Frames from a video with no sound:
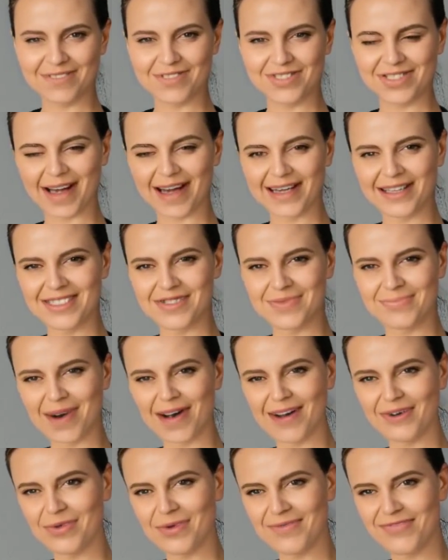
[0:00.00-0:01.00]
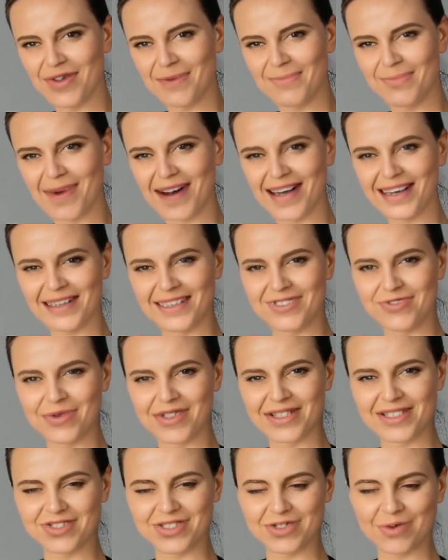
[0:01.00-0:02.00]
China's model of combining
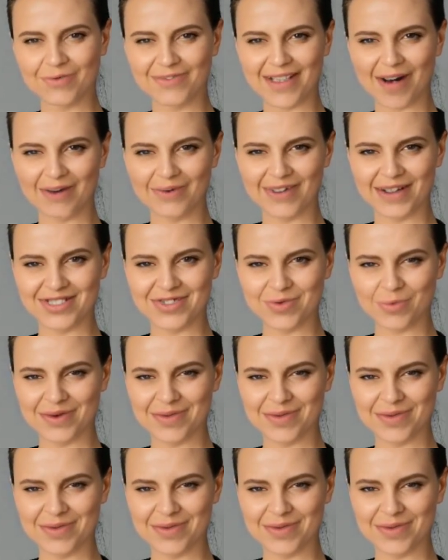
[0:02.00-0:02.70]
traditional knowledge